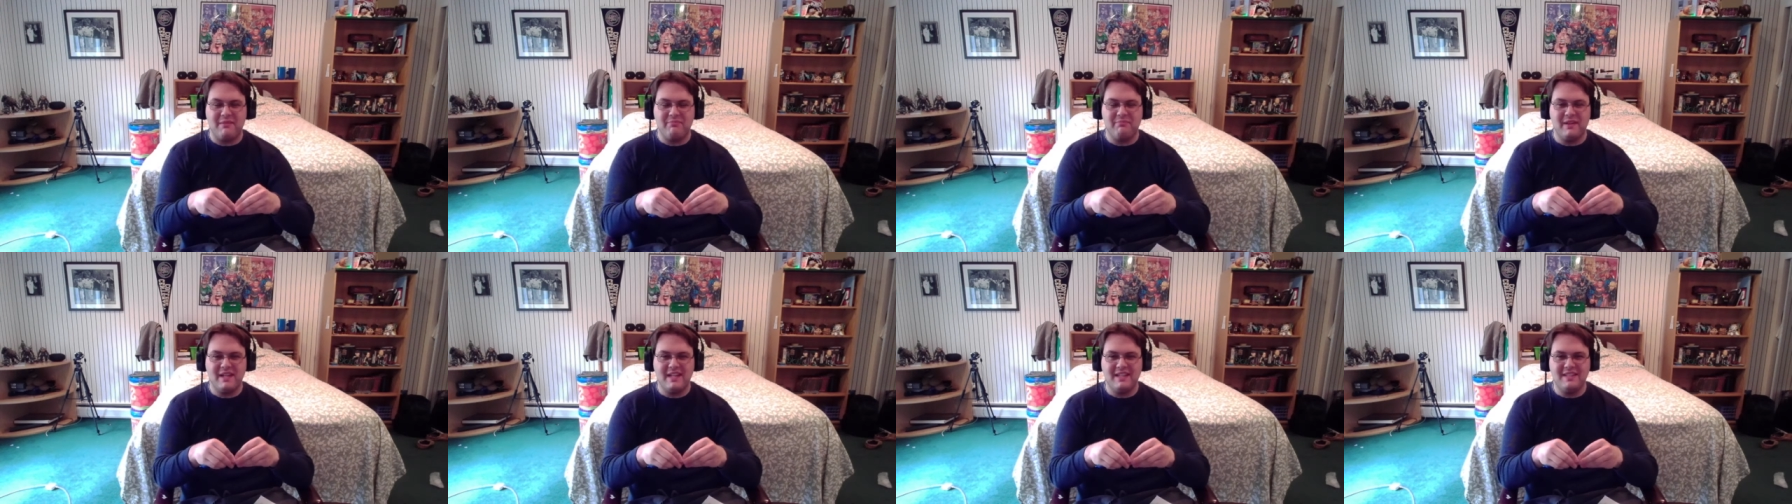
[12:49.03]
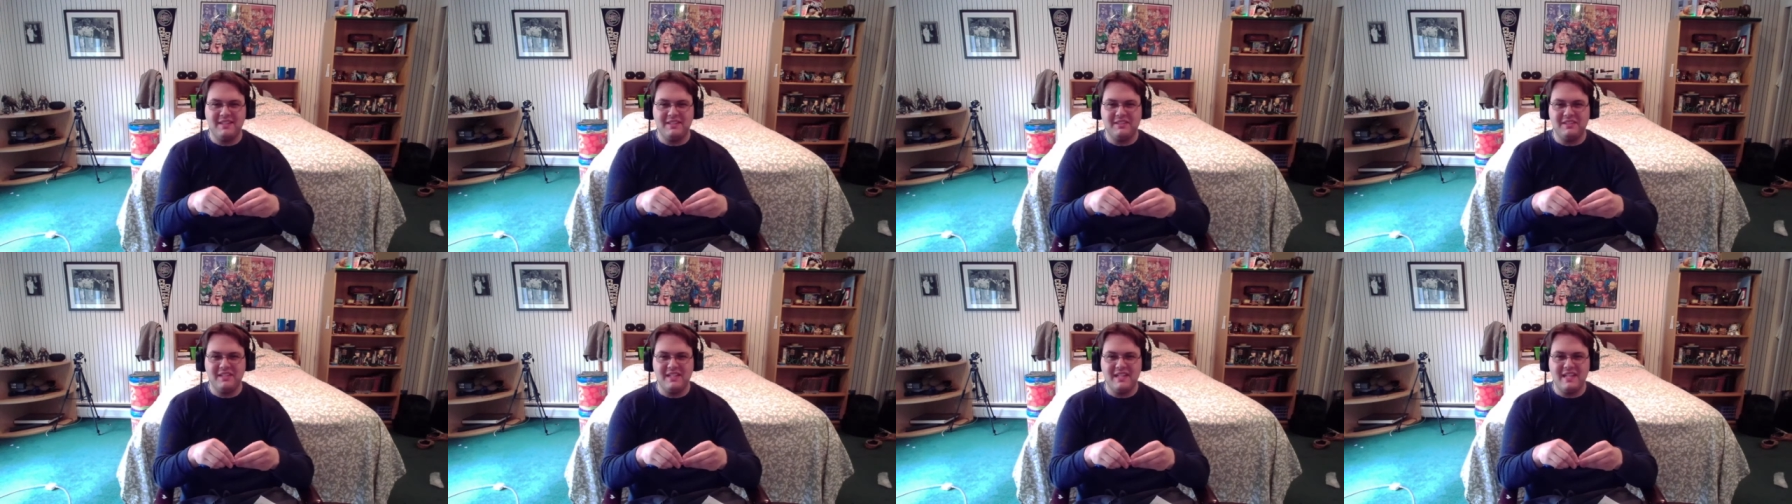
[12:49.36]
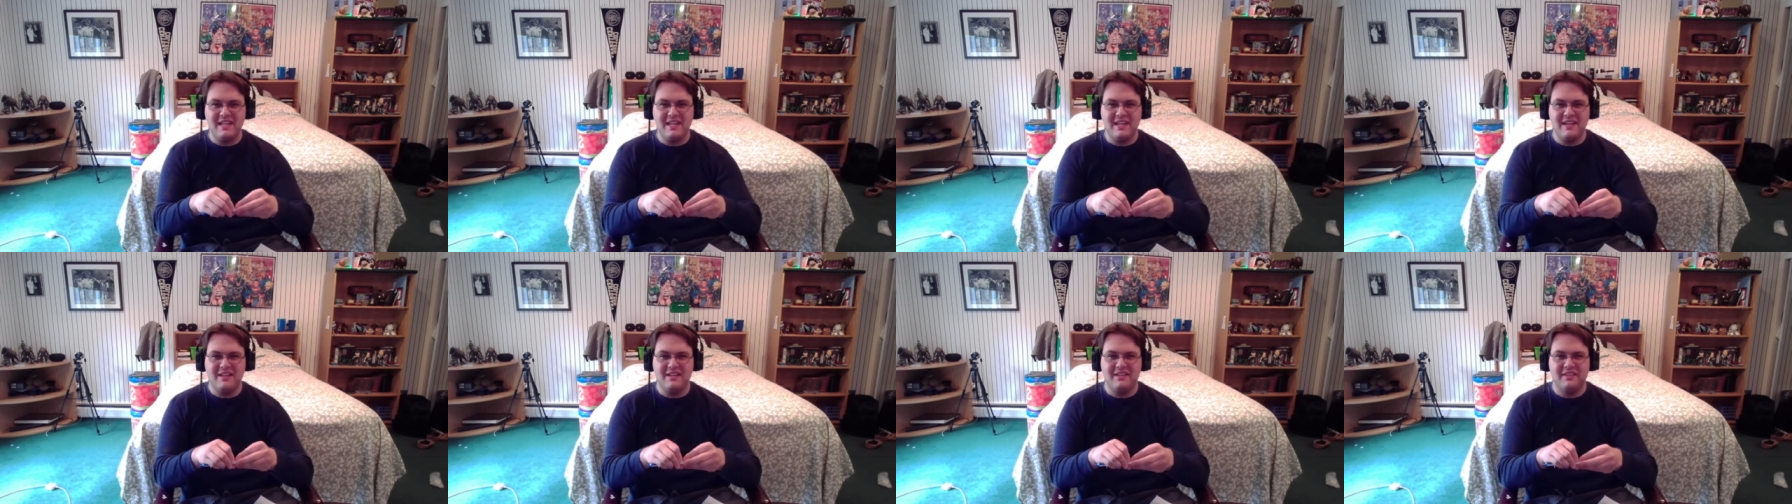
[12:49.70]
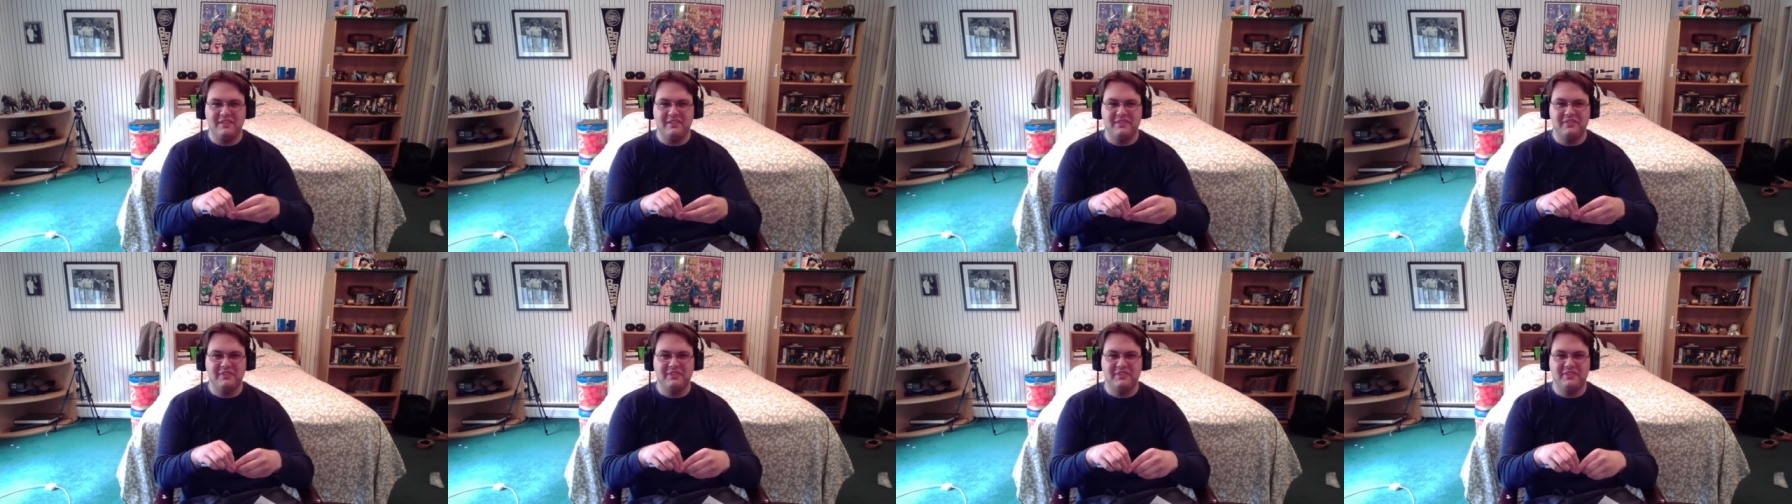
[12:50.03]
basically,
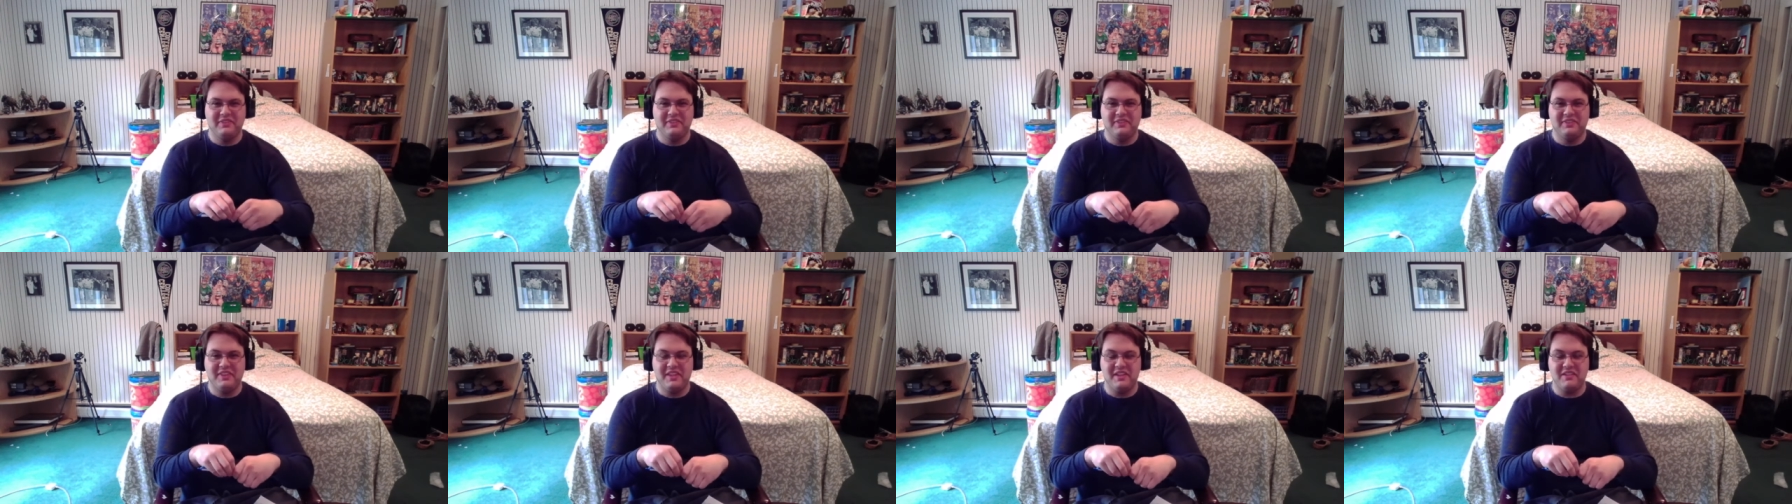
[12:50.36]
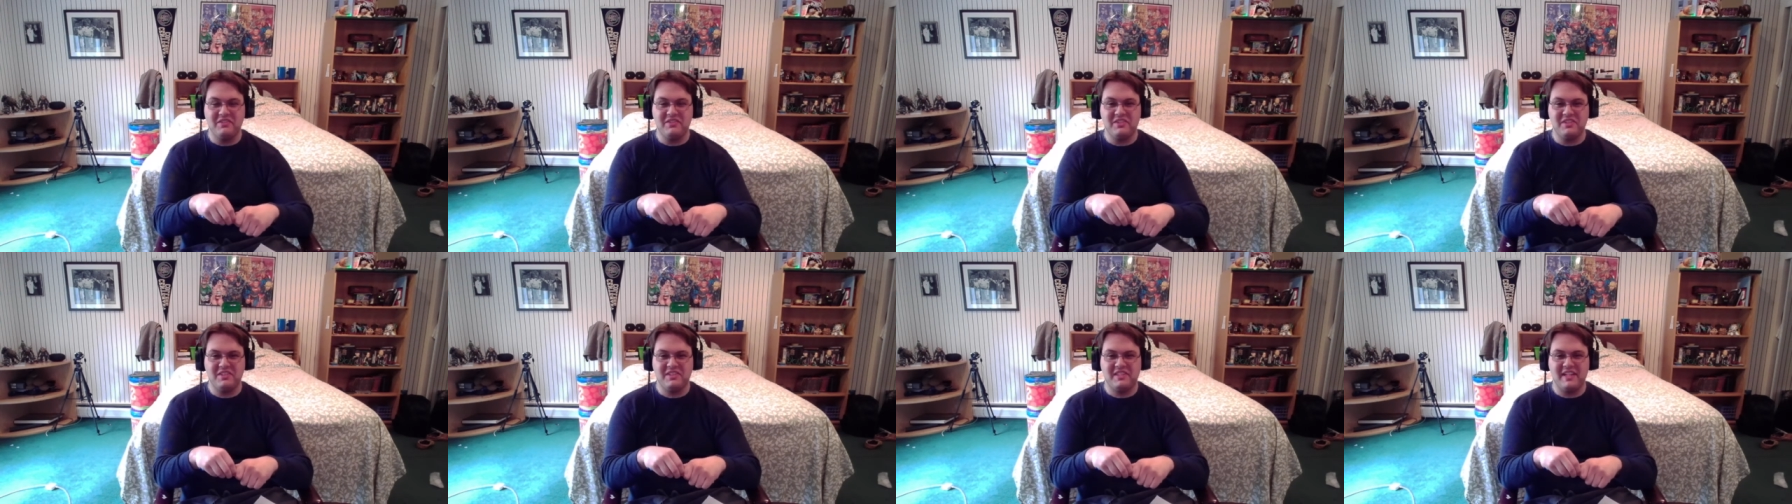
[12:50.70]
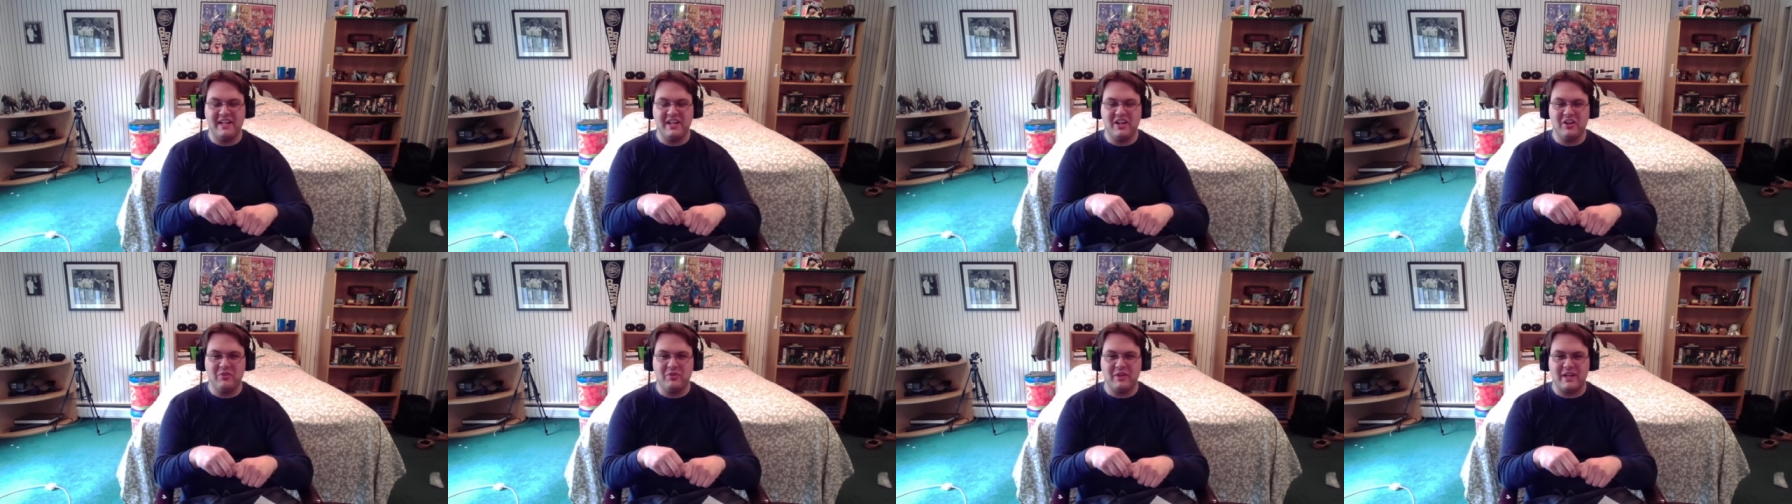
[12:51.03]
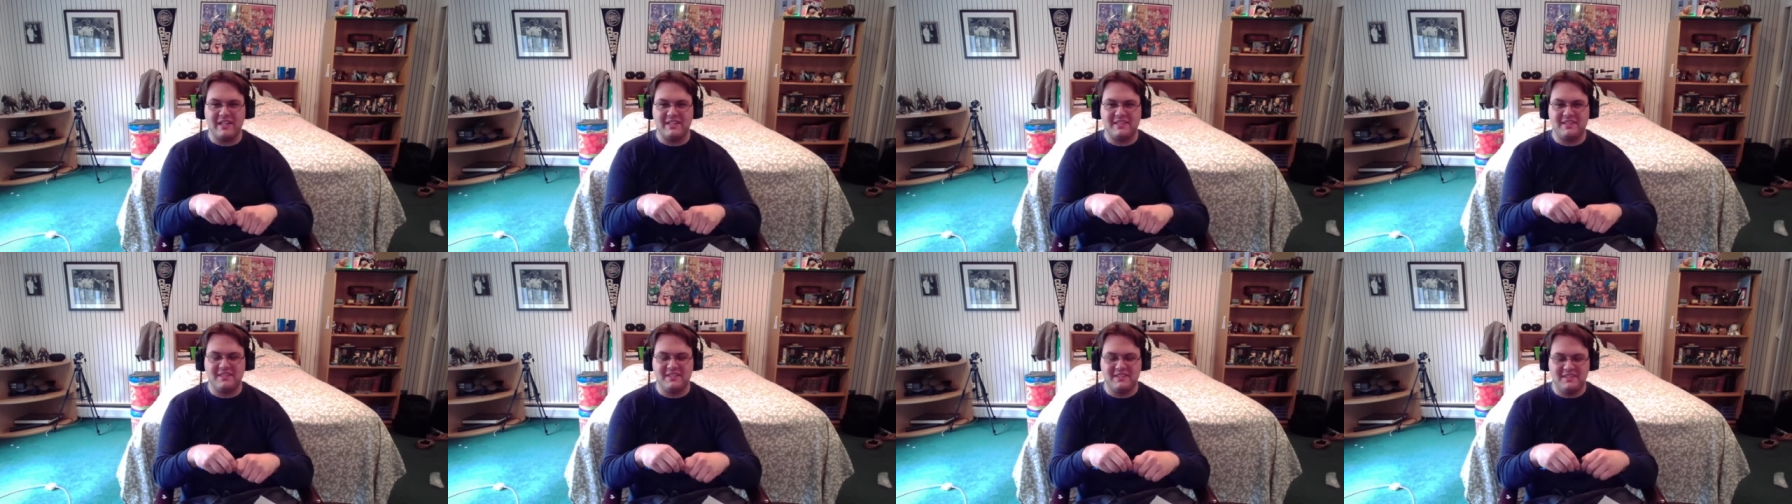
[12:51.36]
they're just
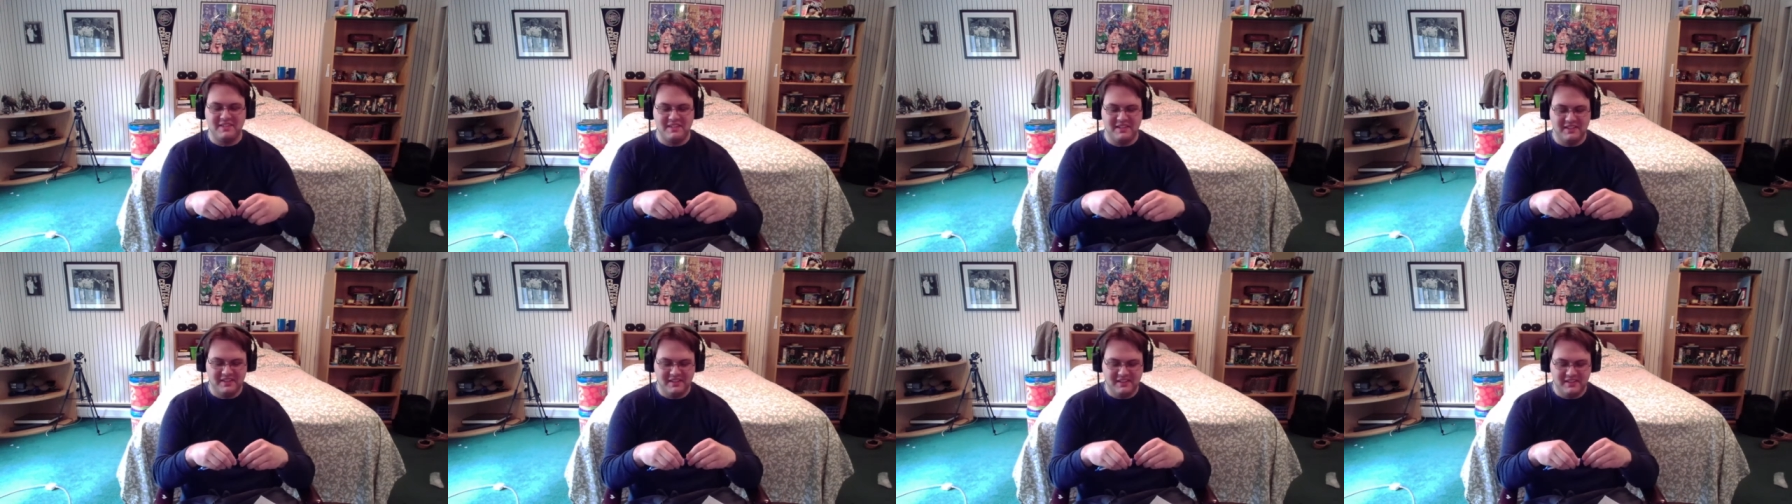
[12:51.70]
terrorists.